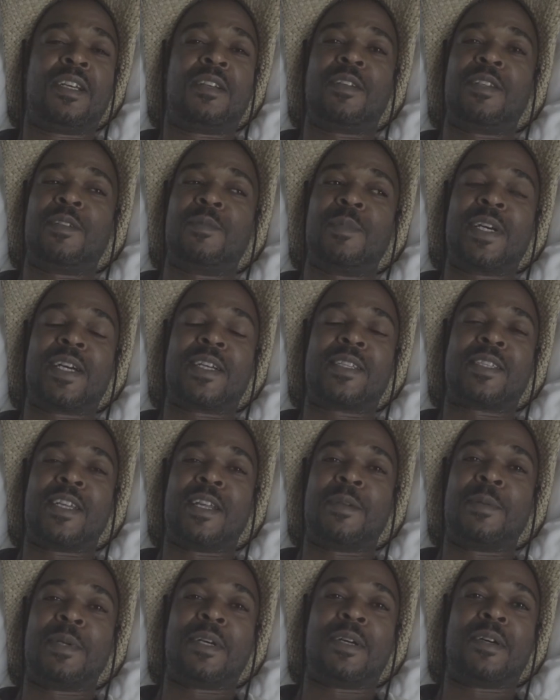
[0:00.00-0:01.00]
I don't got
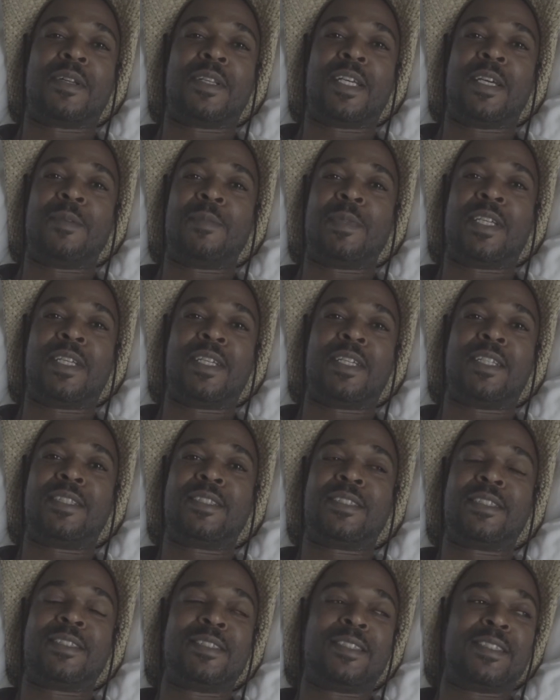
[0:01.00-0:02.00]
time to hear all that,
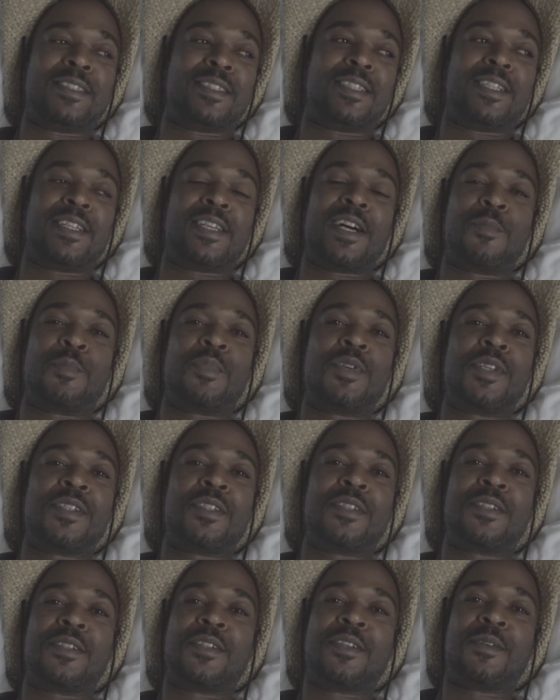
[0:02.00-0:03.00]
man. Yeah, y'all preach
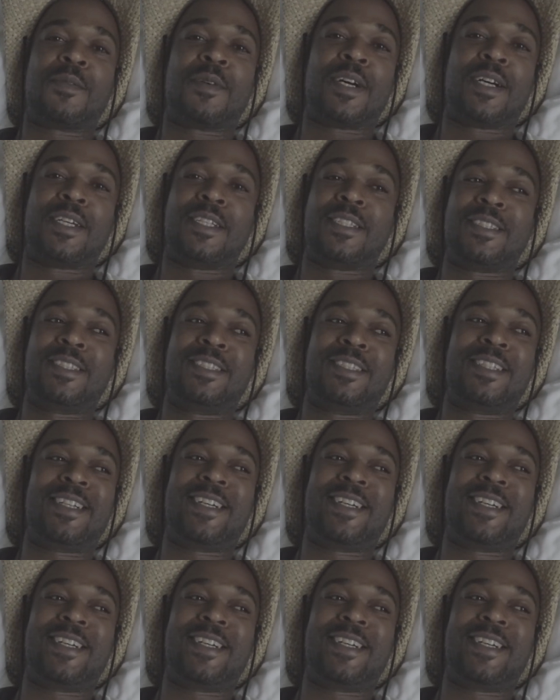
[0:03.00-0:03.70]
it to the choir.